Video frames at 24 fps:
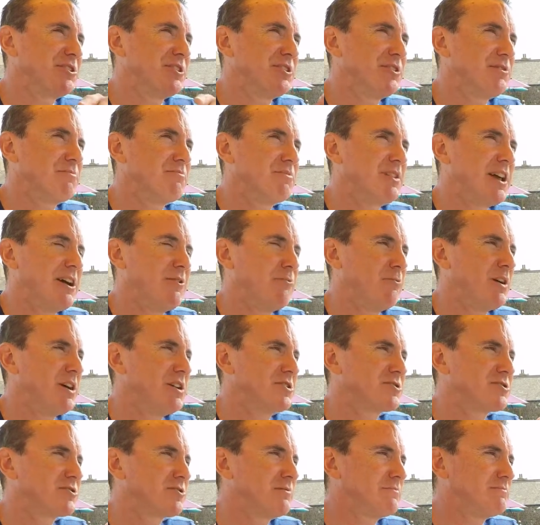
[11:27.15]
at Nat
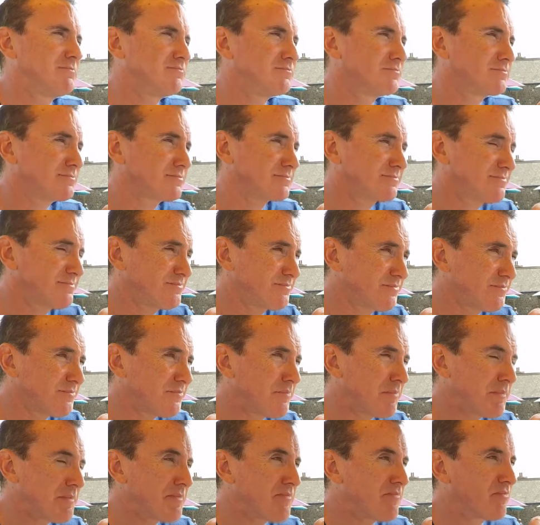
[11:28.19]
West,
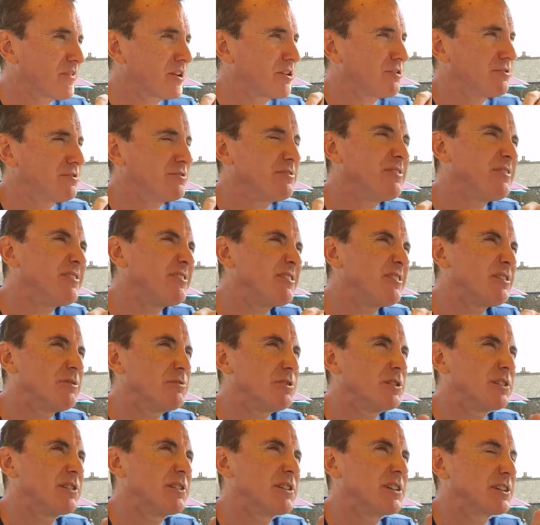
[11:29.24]
and oh, I
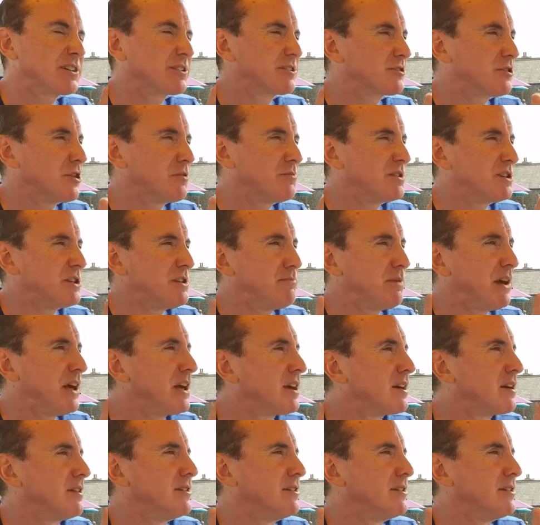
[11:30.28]
want to like a comedy pig.